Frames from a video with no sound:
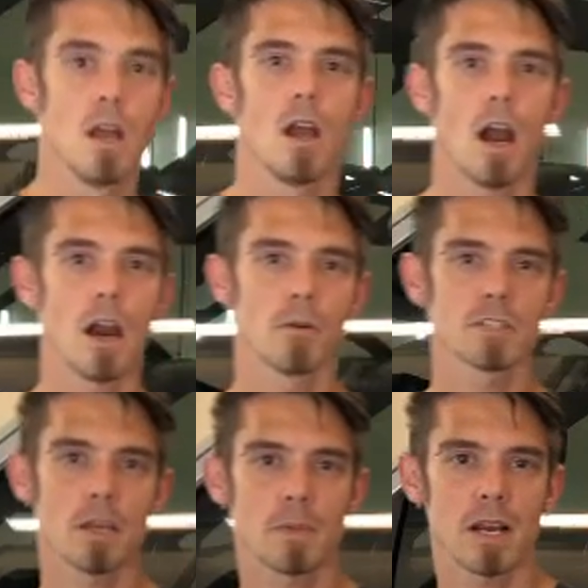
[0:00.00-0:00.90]
Alright, what's
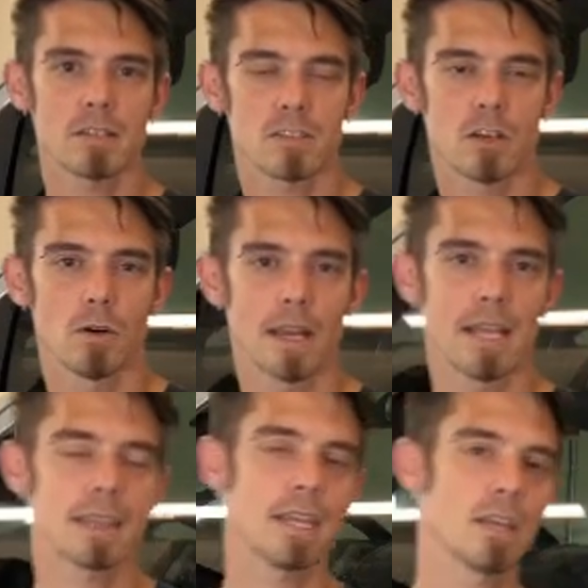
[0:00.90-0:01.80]
up guys? So
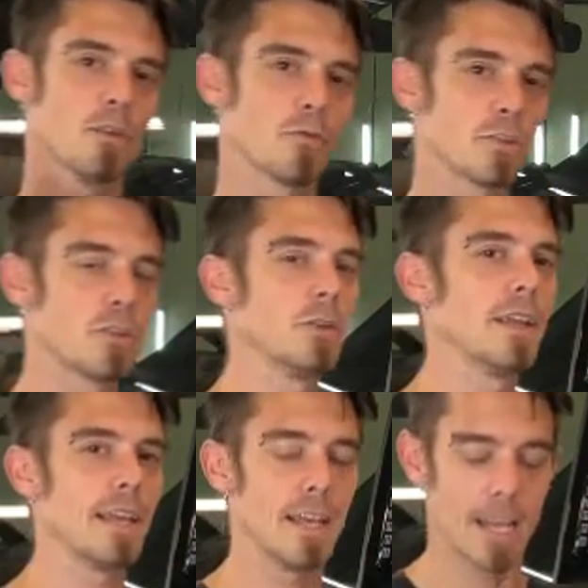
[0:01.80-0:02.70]
again, thank you for
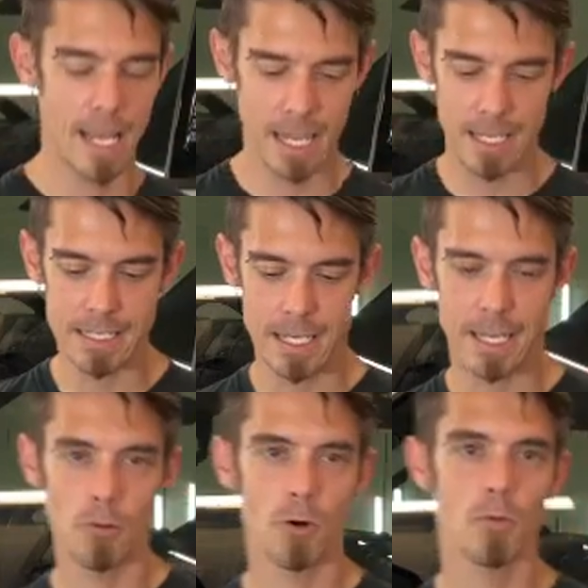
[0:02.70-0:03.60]
tuning in, and
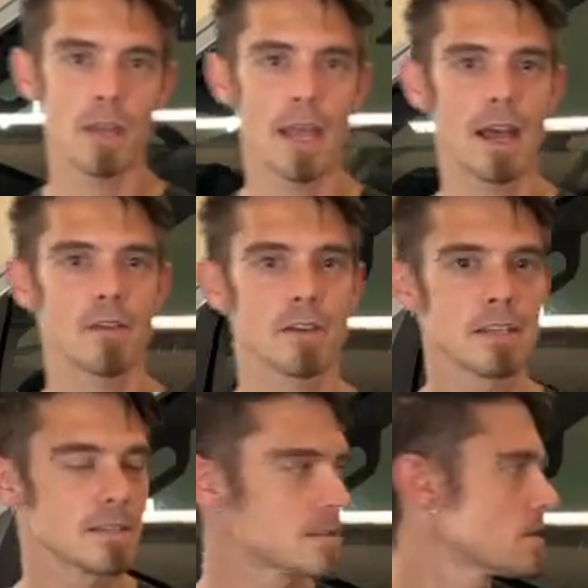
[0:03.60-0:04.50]
today what we have
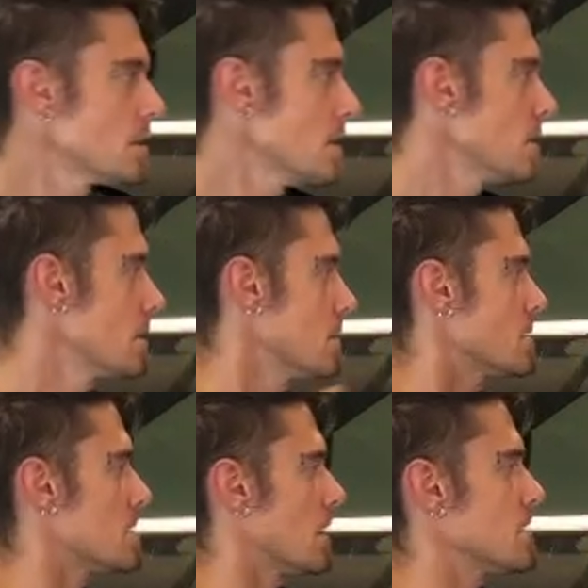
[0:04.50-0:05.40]
is
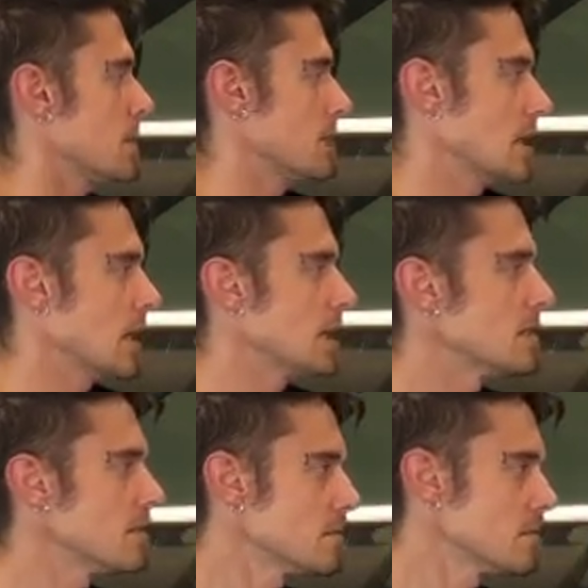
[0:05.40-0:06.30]

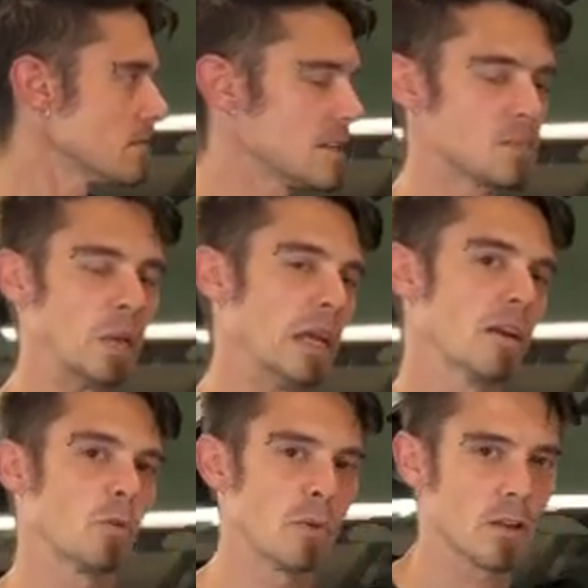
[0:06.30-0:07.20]
these
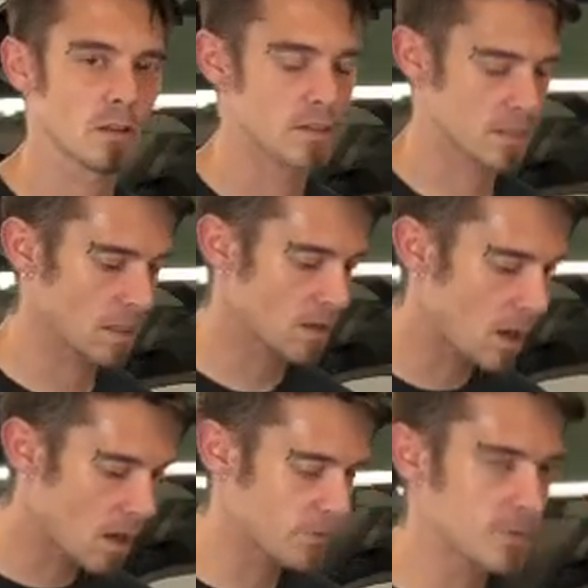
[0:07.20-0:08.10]
piano pillars.
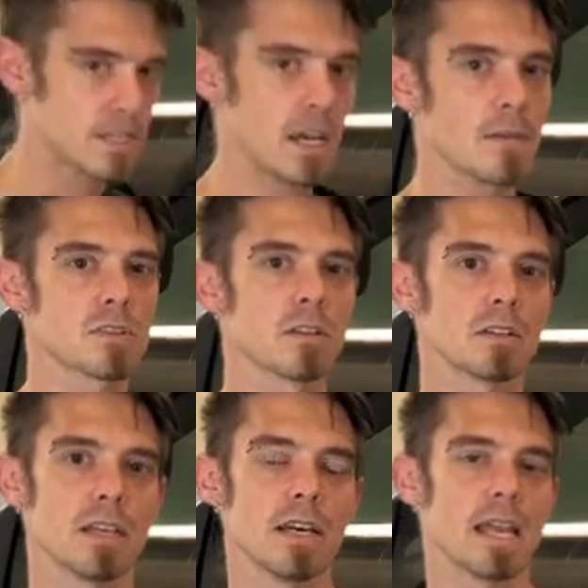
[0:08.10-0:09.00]
Oftentimes
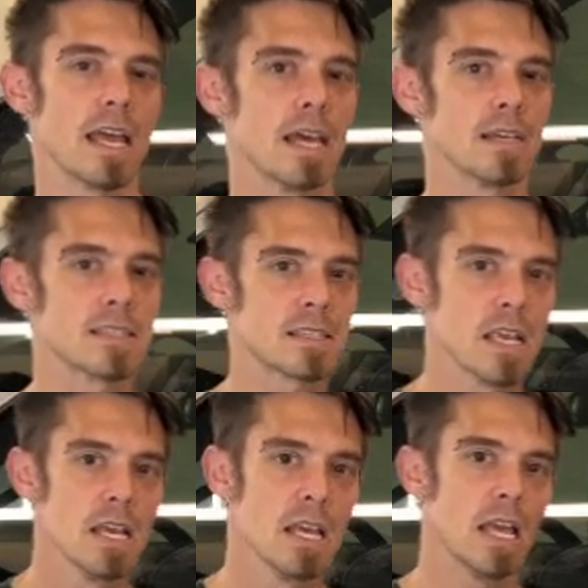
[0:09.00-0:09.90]
looked at as
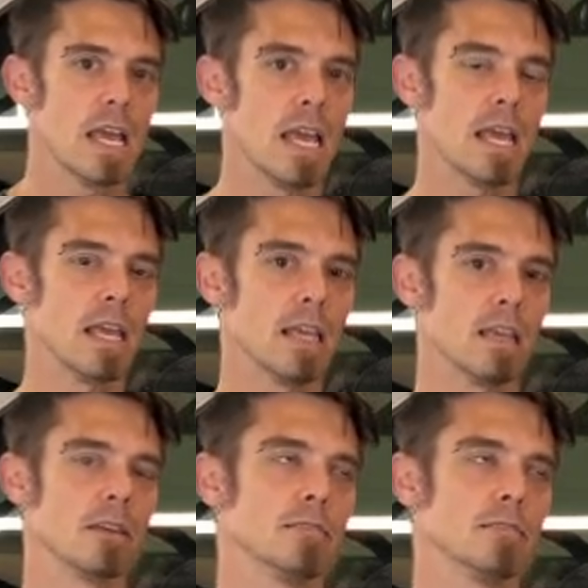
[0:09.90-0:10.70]
a